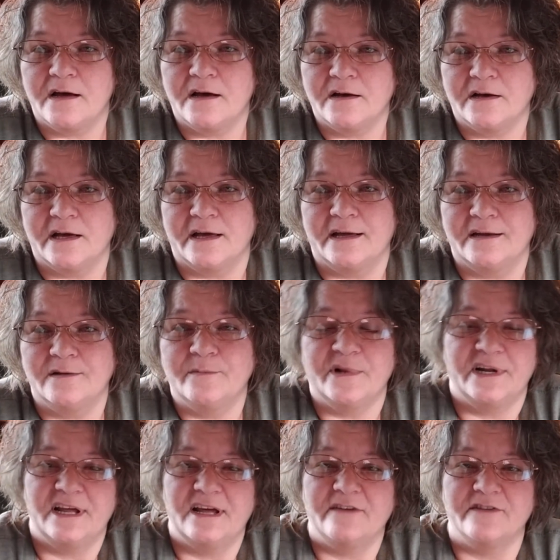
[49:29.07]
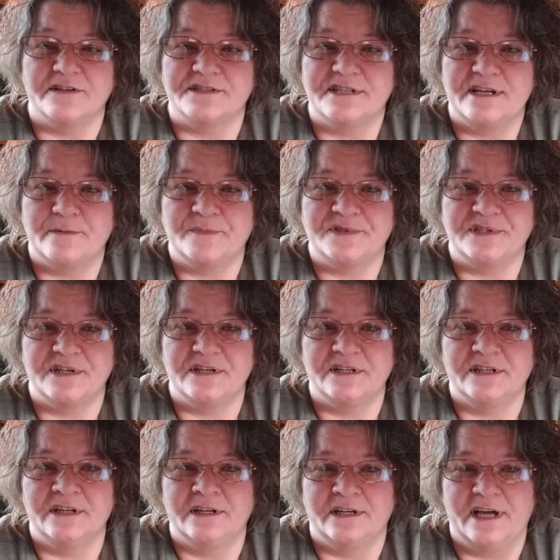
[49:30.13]
Okay, anybody have a
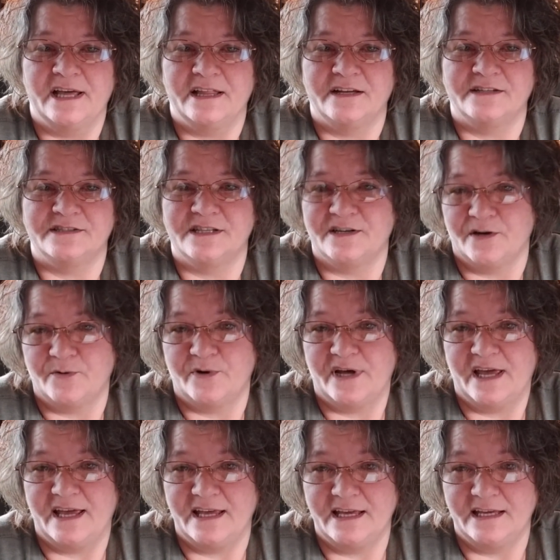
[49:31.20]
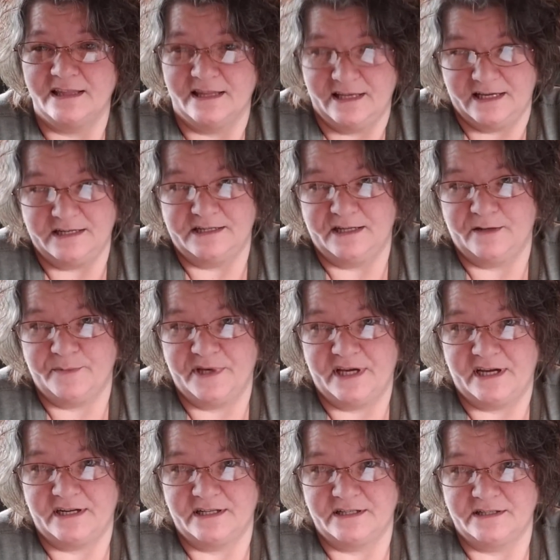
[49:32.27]
Samsung Galaxy Note 8 and they can tell me
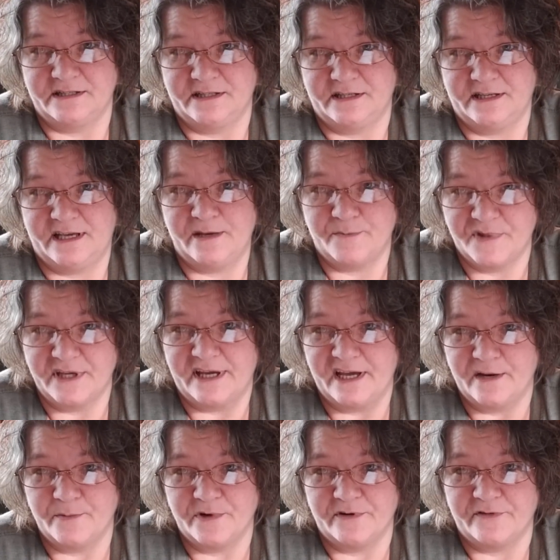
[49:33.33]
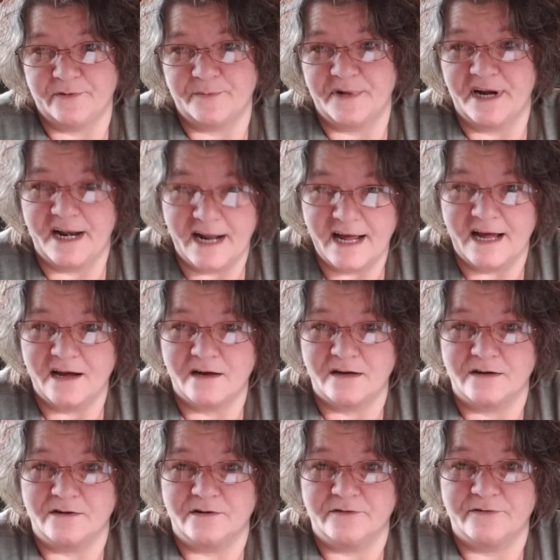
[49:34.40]
how to keep the camera from not
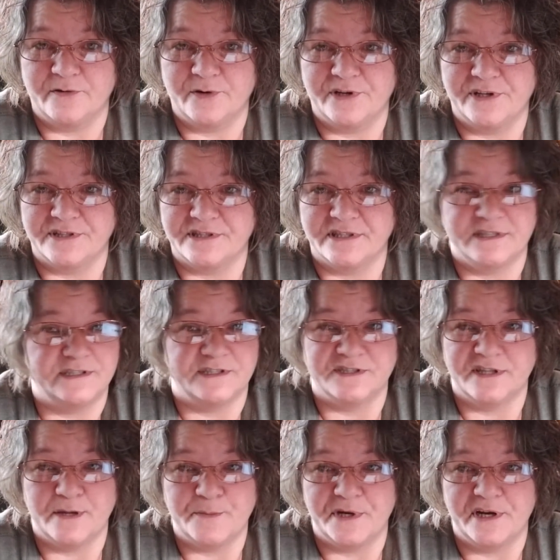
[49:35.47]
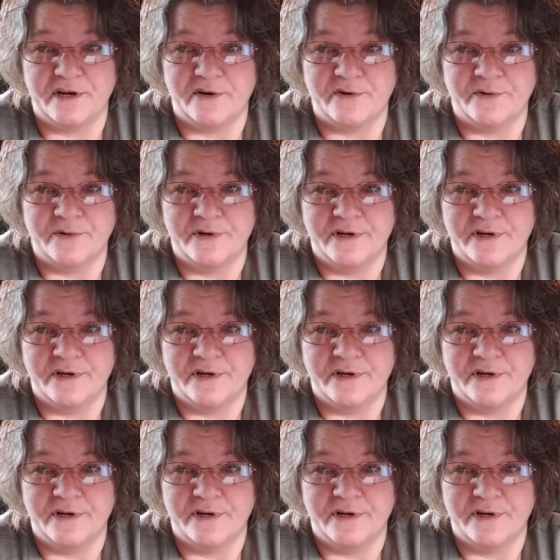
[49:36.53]
auto-focusing, just let me know.